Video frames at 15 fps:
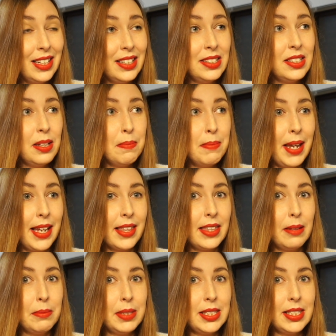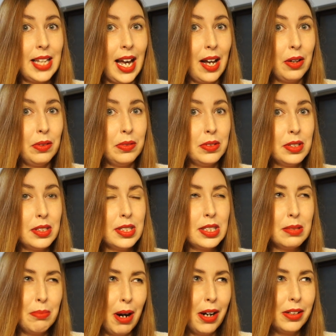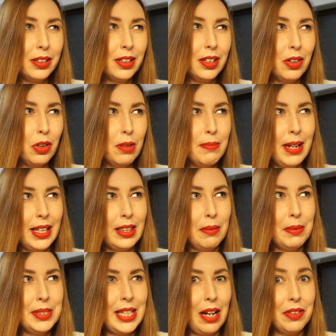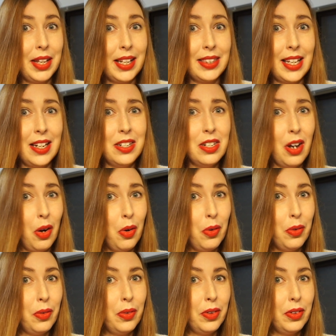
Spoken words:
to make them sound smarter or make them sound like they know